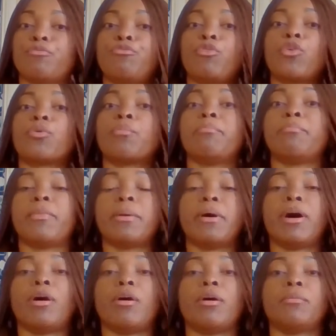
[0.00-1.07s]
for
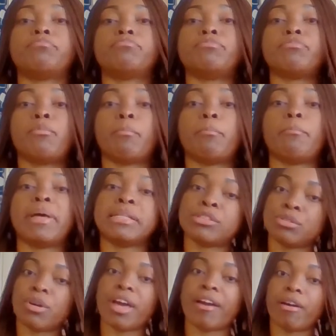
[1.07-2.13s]

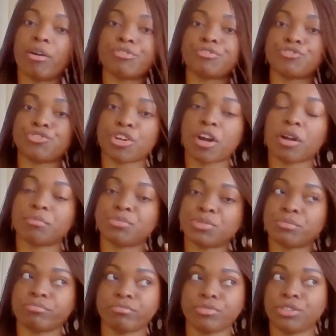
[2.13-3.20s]
mental health
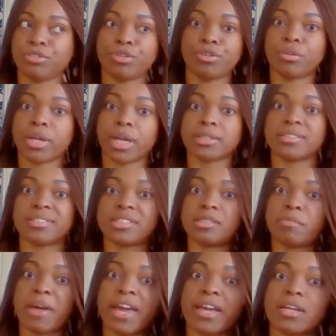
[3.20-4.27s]
jobs, you don't get to
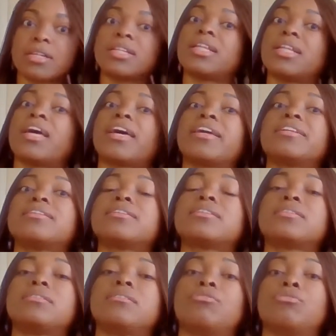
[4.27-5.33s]
spank clients.
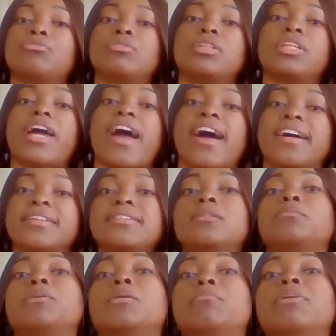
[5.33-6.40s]
So there has
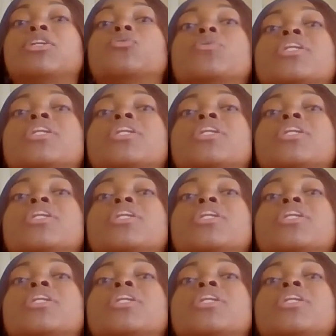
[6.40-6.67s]
to be a better